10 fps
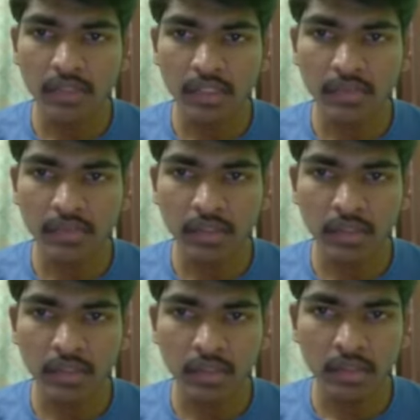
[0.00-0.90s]
if
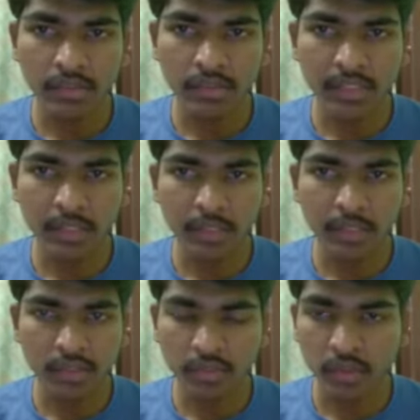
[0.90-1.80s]
the if statement
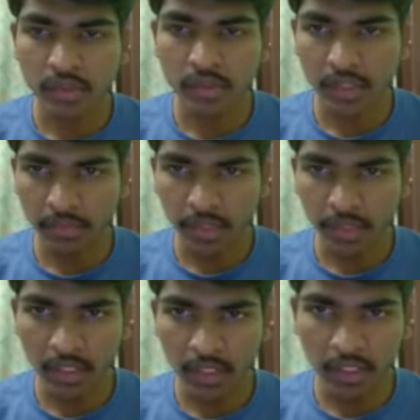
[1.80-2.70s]
is false, it will
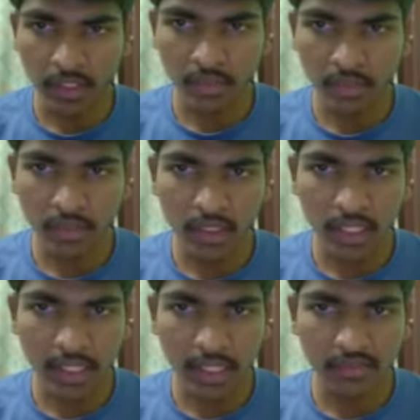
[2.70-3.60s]
enter into the
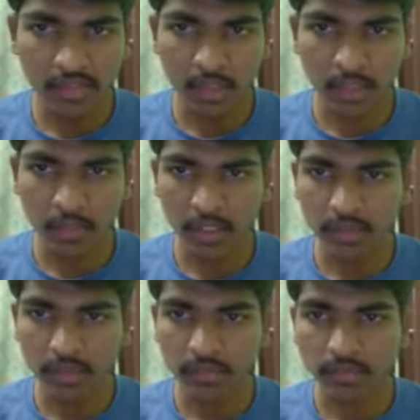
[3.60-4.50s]
elif statement.
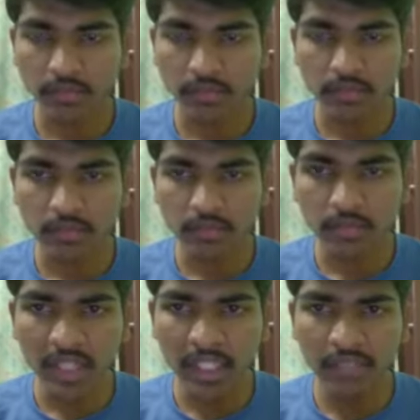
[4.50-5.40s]

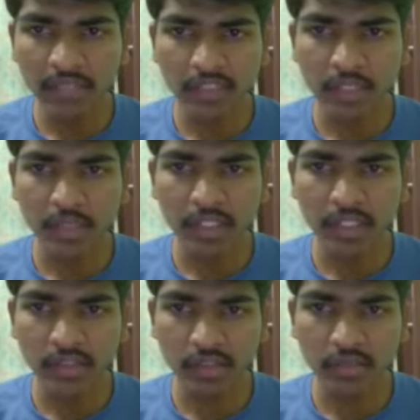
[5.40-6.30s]
Elif statement
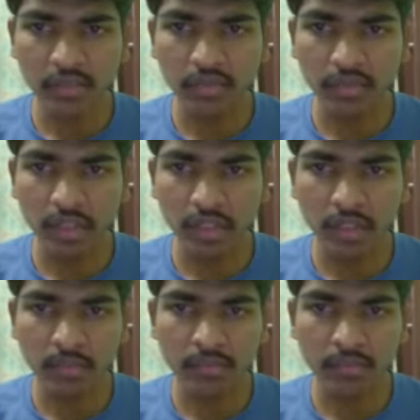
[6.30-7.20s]
consists of
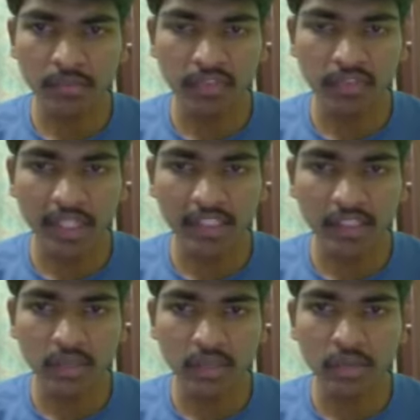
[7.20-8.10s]
find is
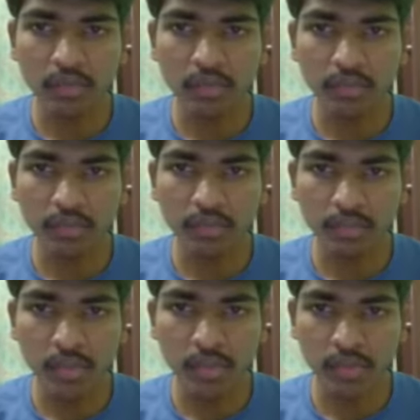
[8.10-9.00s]
equal to
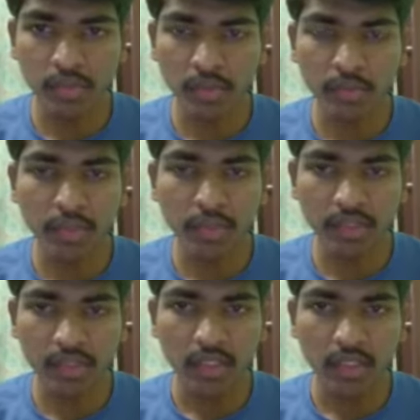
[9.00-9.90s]
mutex.
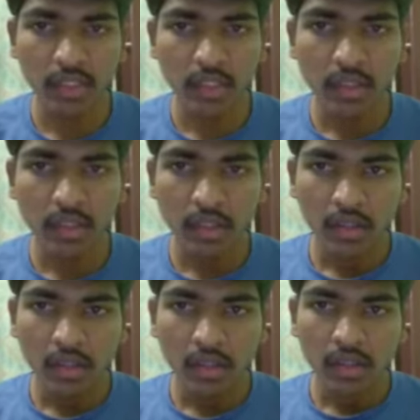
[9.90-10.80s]

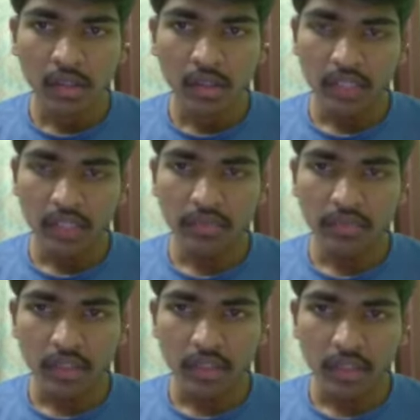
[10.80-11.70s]
If
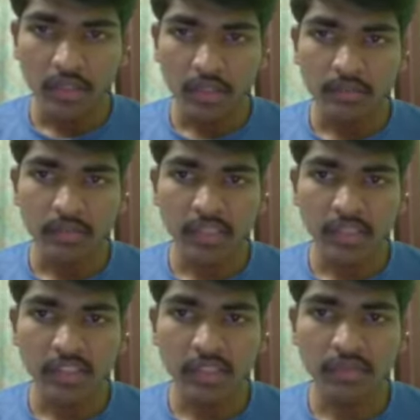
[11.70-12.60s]

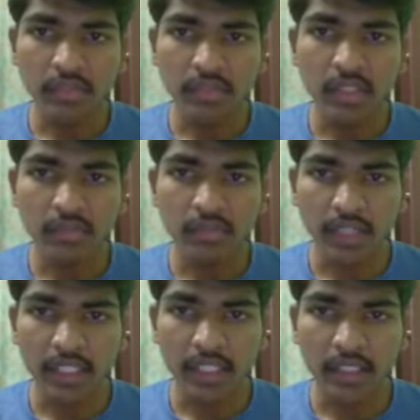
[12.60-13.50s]
this if will
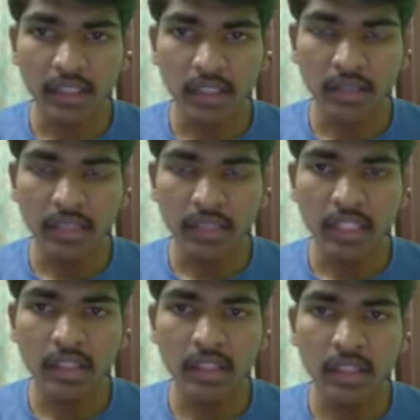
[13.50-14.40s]
find whether
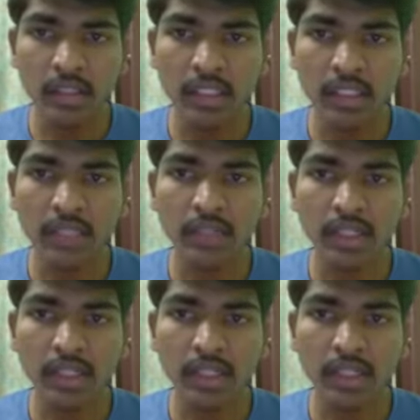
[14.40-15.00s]
the given